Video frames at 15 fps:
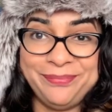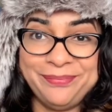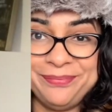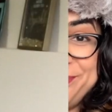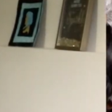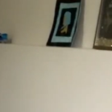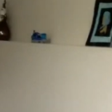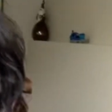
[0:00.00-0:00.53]

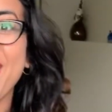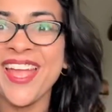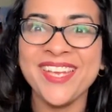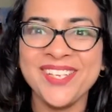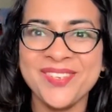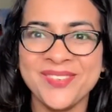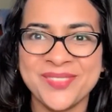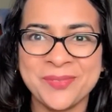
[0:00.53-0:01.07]
Oh, I
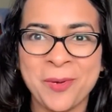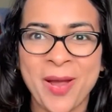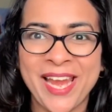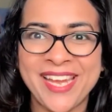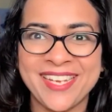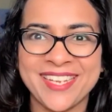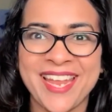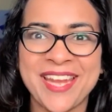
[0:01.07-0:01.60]
know
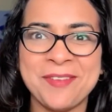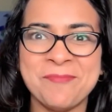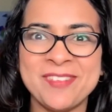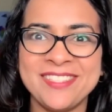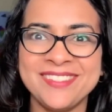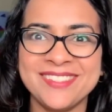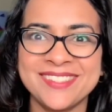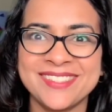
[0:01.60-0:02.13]
wild
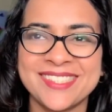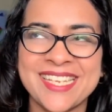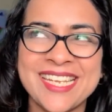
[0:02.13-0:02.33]
animals.